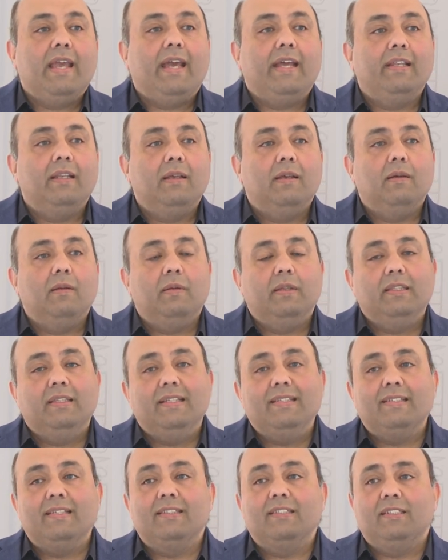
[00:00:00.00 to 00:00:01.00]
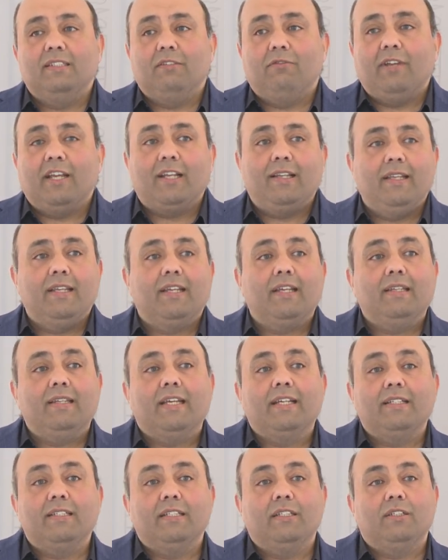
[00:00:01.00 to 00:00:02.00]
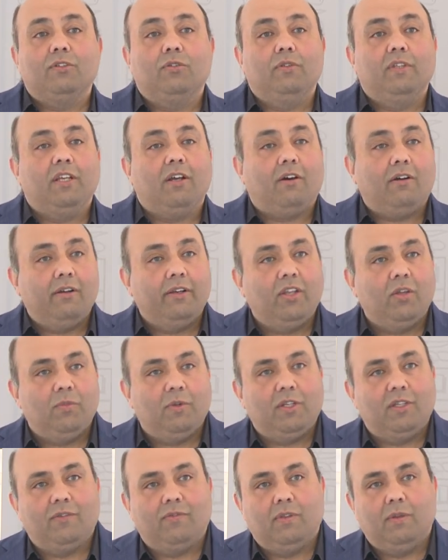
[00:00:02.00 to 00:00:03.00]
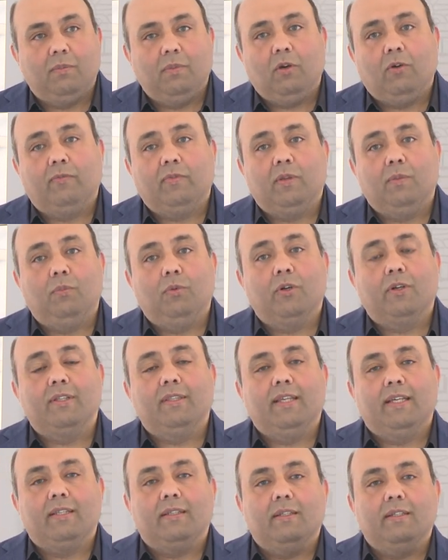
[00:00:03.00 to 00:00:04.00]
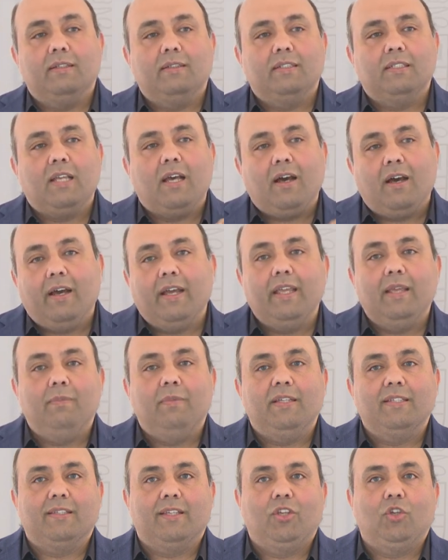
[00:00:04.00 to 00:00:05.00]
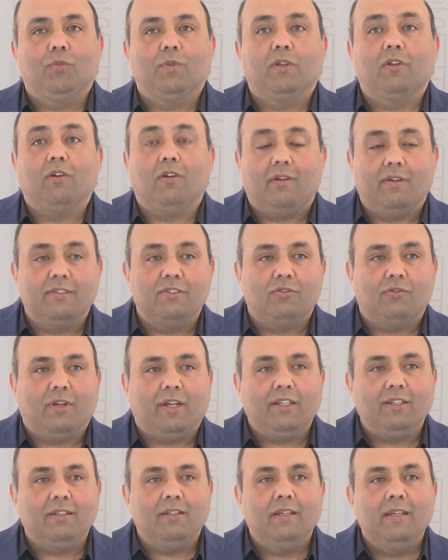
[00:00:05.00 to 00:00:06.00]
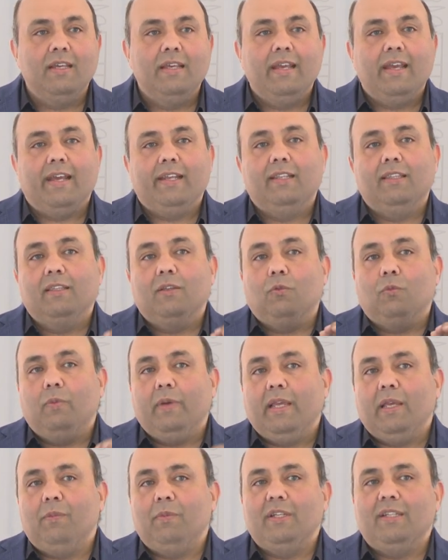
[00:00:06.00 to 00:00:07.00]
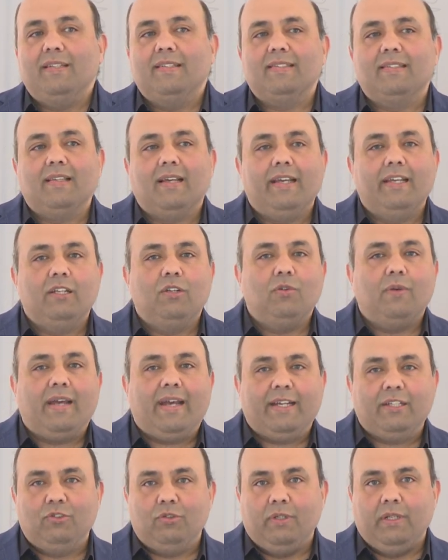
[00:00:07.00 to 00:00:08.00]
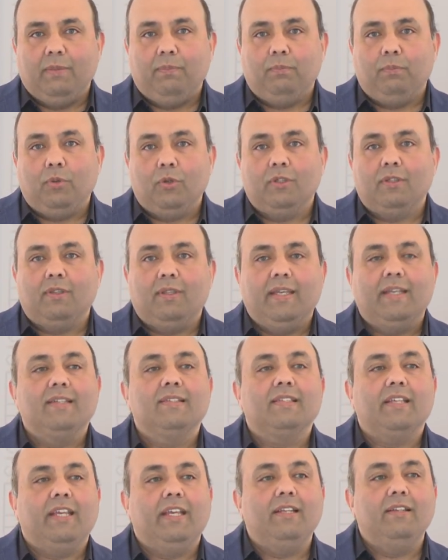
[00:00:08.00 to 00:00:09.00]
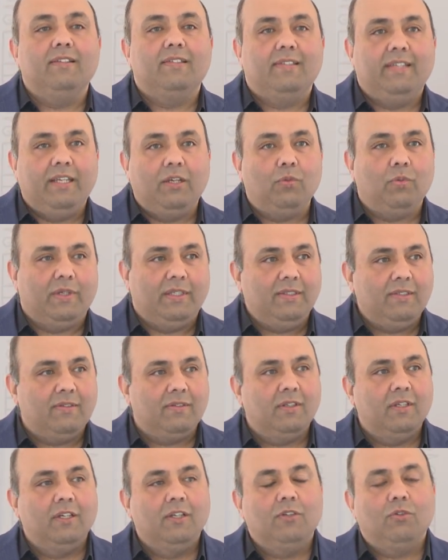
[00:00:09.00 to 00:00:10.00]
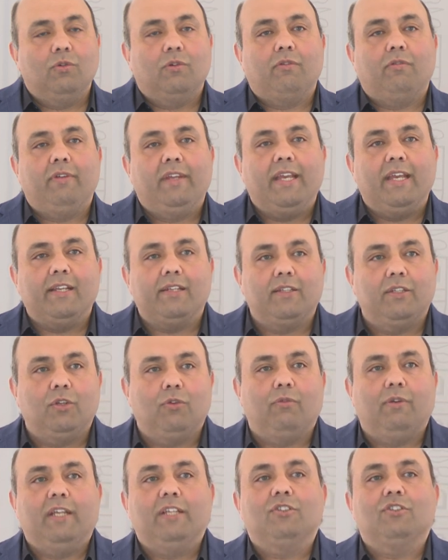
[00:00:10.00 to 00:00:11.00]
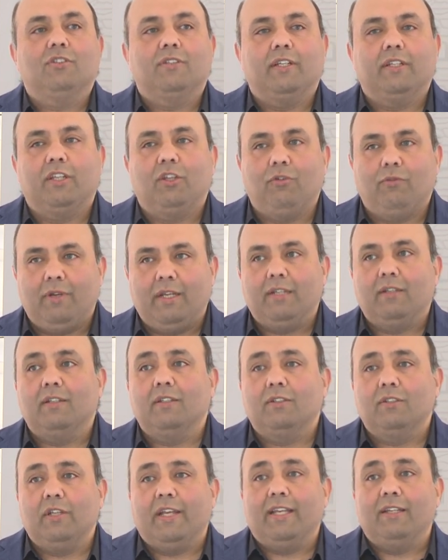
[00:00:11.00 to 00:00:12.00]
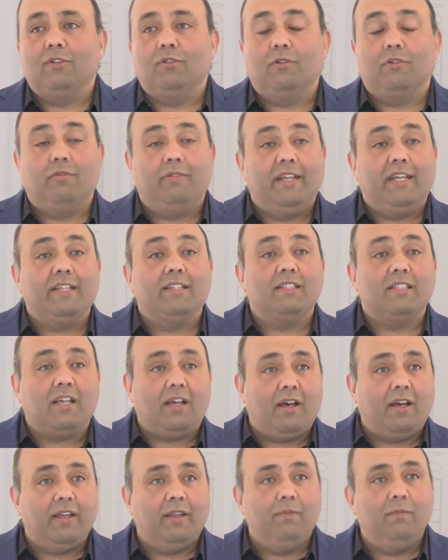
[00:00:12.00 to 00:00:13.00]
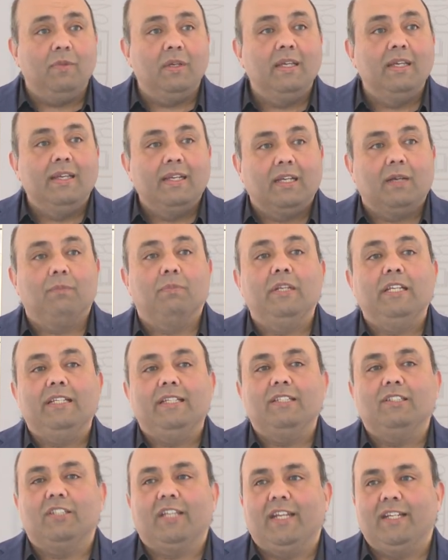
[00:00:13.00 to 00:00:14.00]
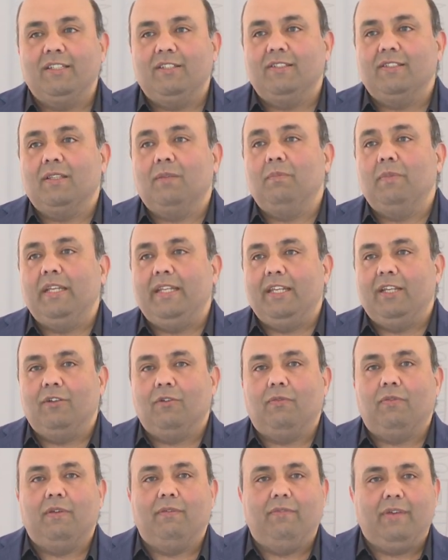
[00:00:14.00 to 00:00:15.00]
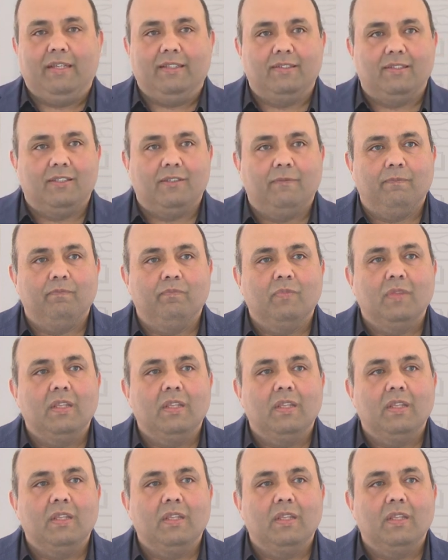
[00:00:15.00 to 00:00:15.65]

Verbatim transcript: and this is directly connected to the argument of the, of the book that time is a human construct and the way we decide to actually put things in sequence to create duration and, curate, and, and to create time completely changes the meaning of events.